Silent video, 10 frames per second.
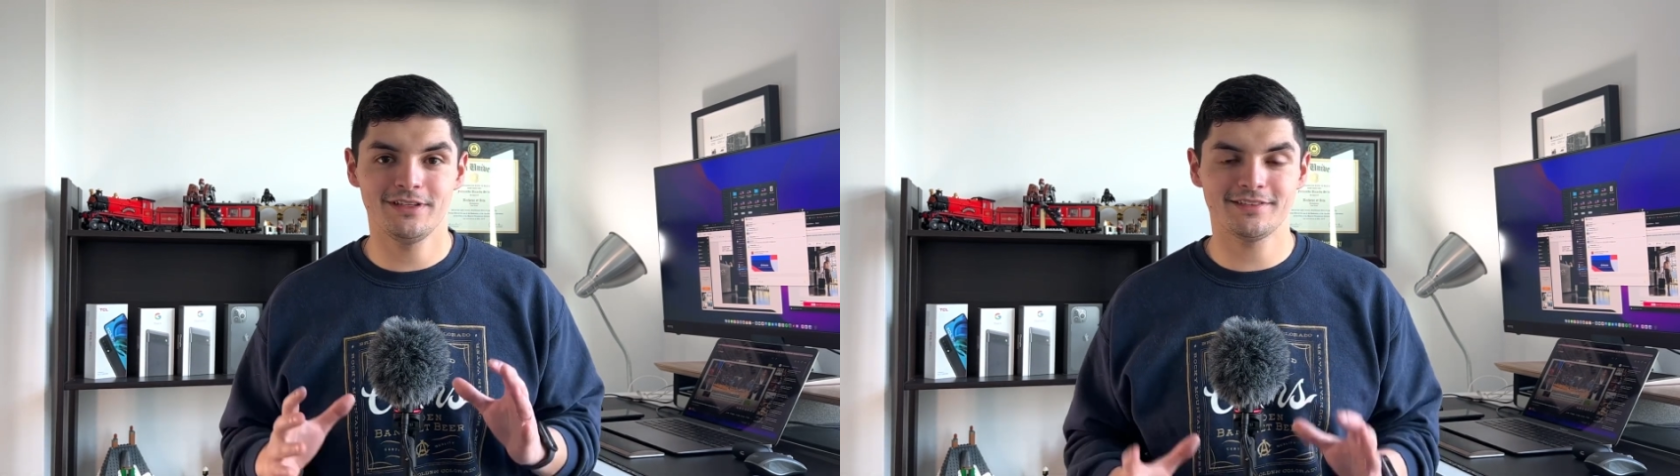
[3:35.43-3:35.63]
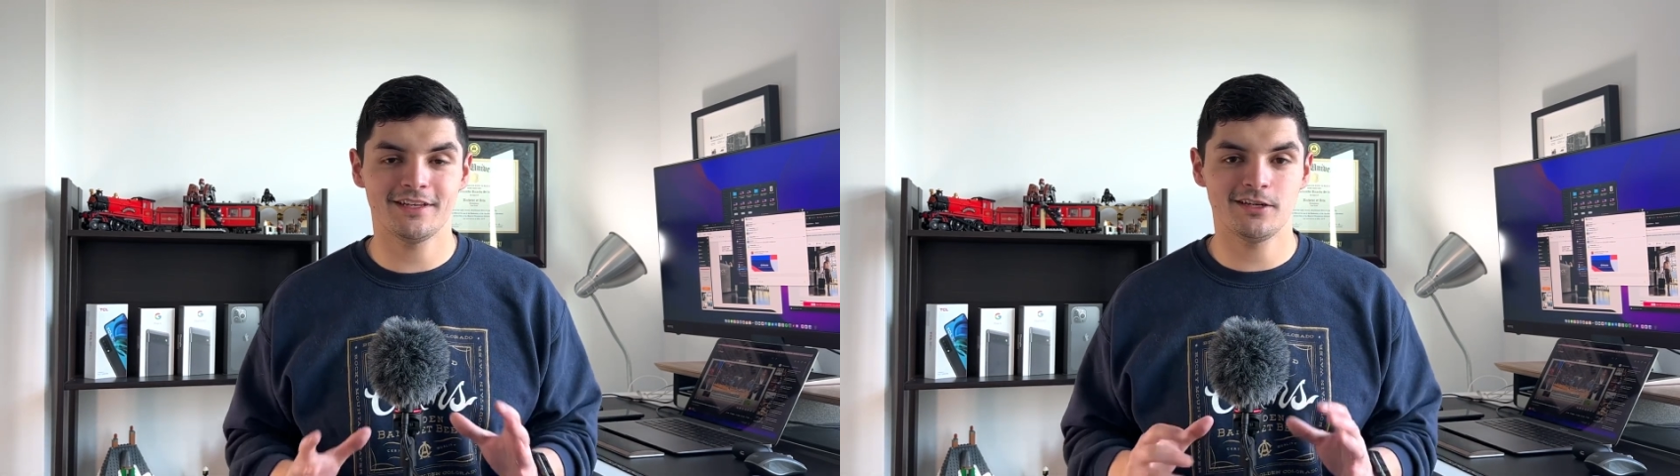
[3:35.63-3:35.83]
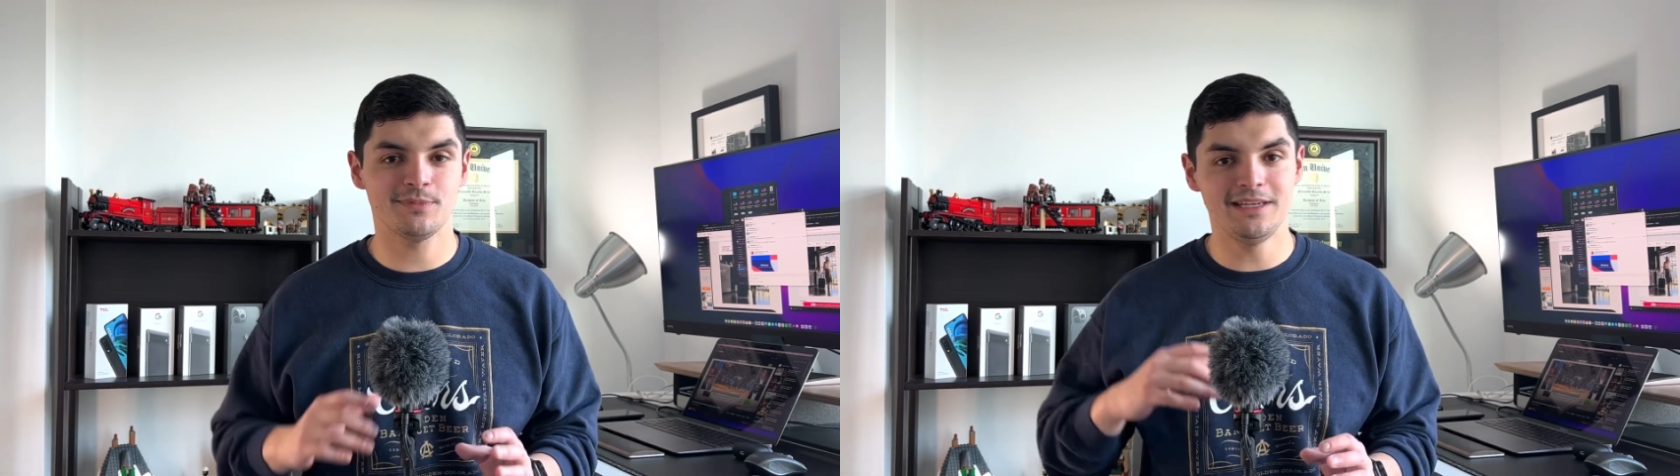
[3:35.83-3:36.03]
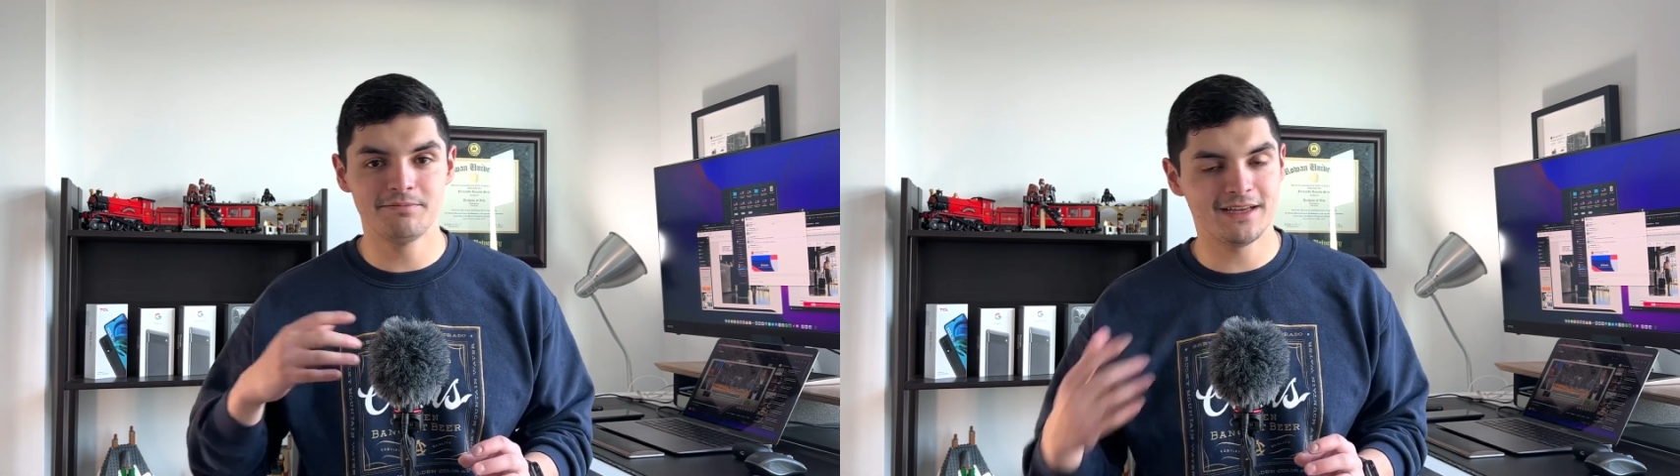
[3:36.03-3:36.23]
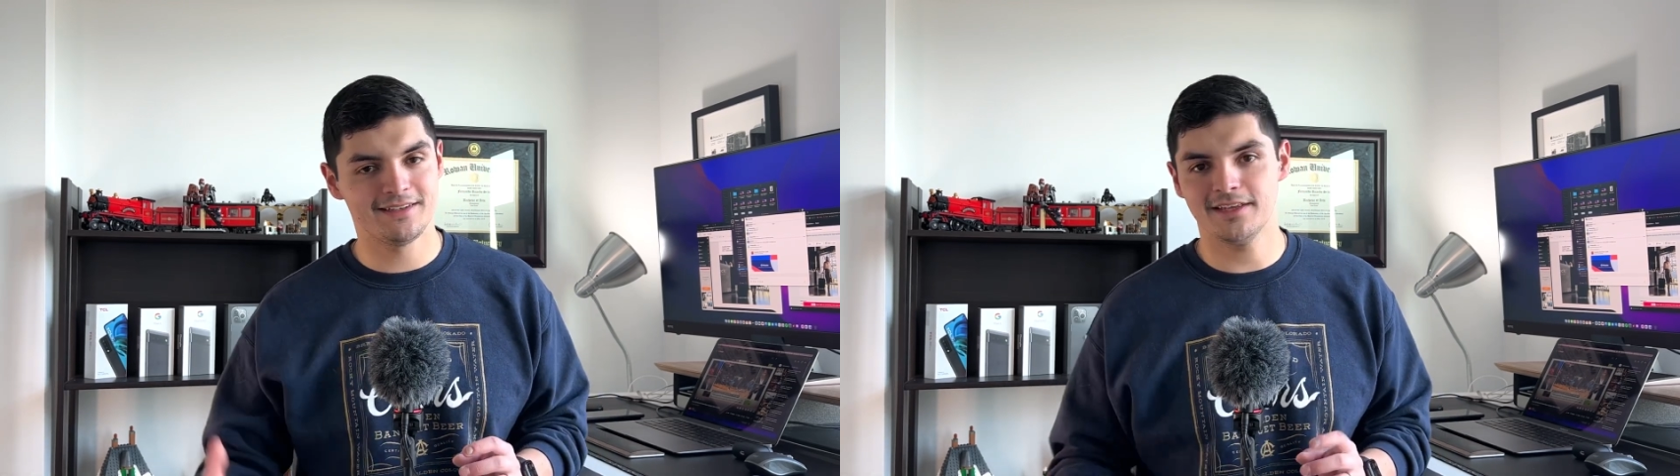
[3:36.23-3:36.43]
set up in
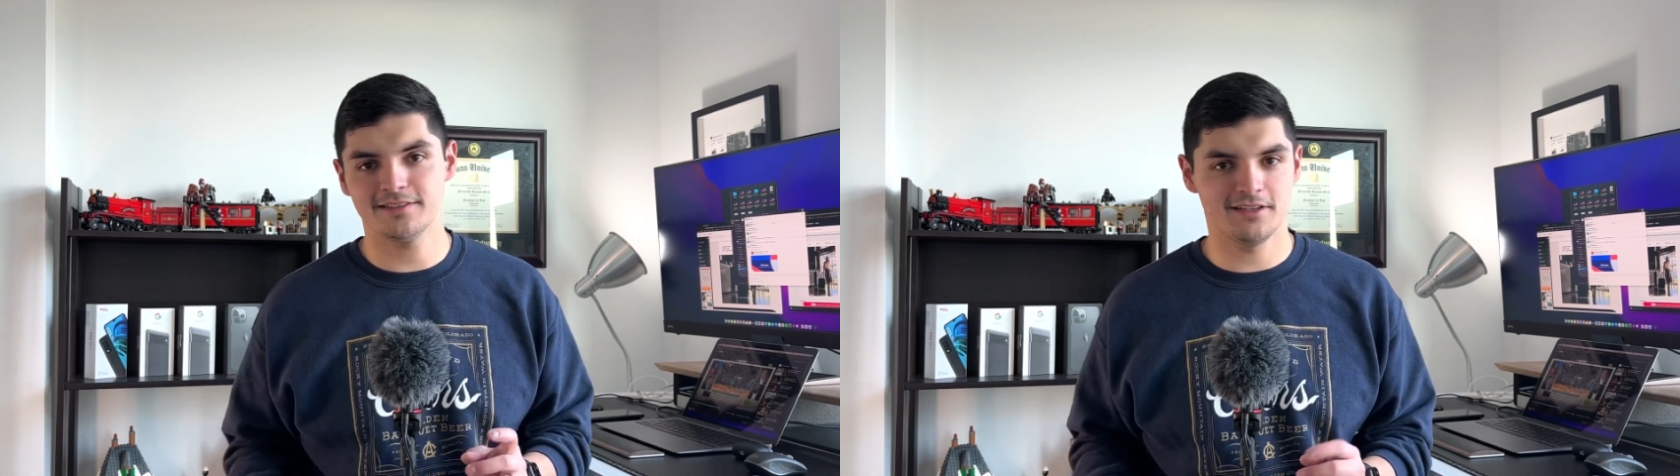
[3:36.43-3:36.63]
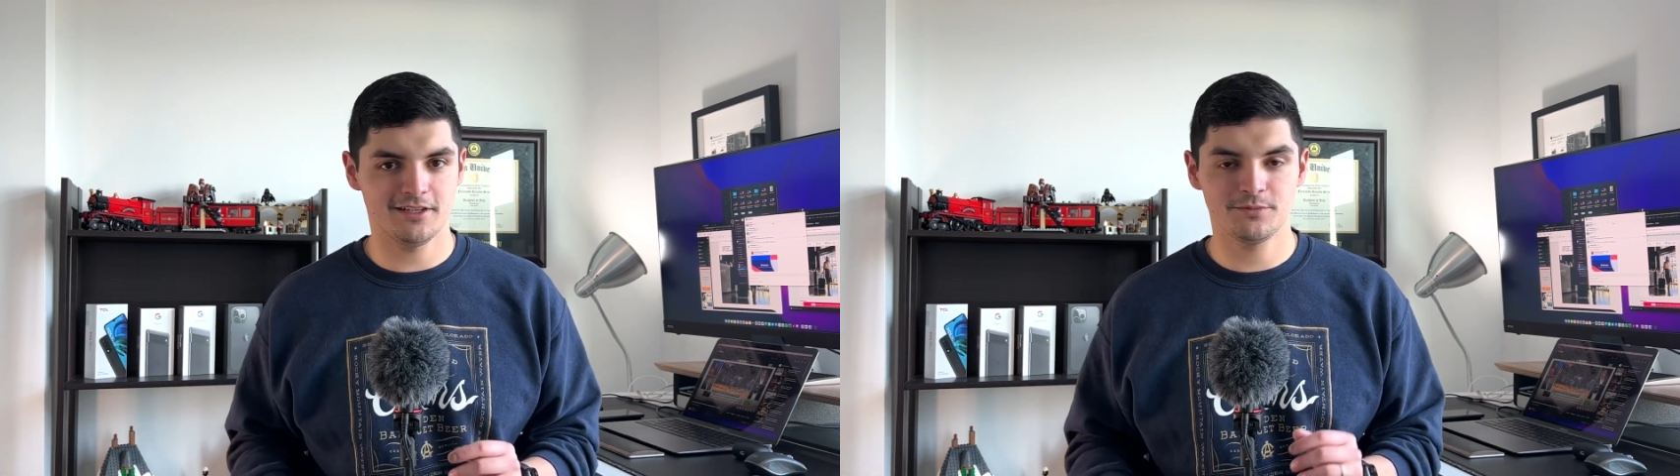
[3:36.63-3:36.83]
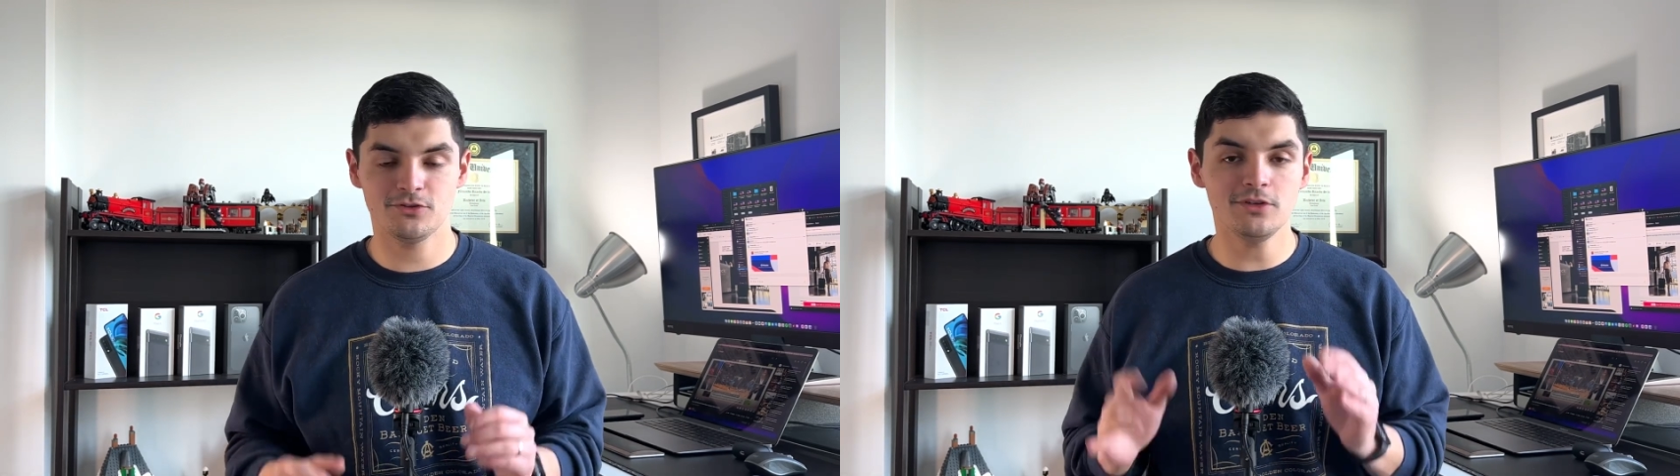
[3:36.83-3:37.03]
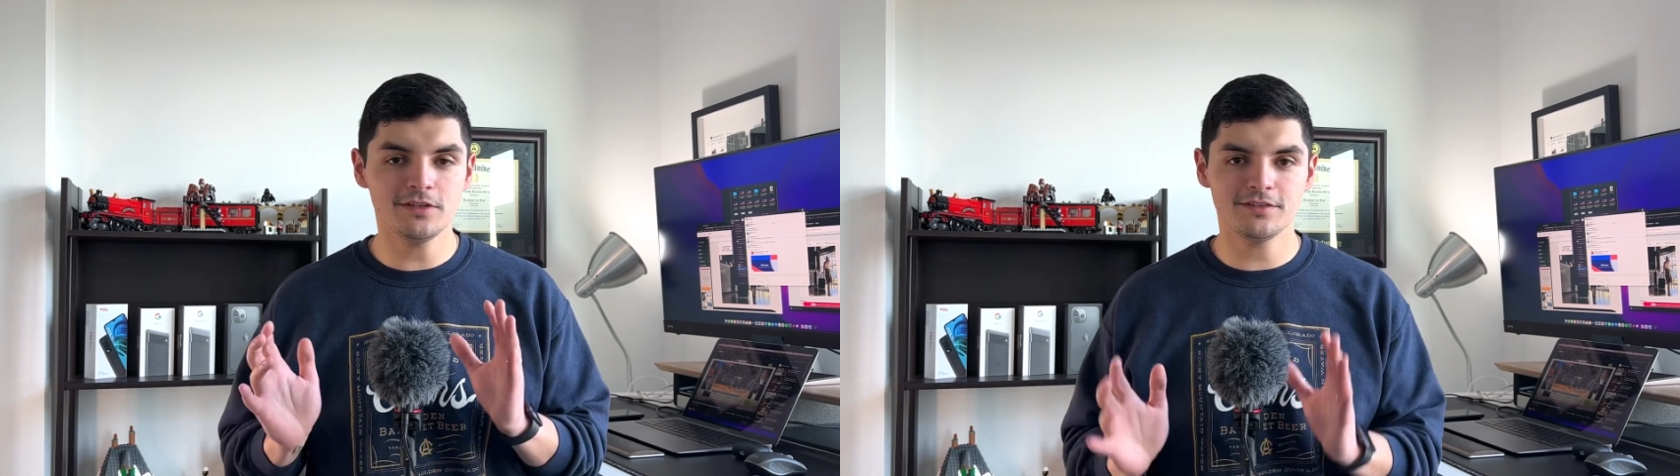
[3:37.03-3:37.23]
my desk setup. So you can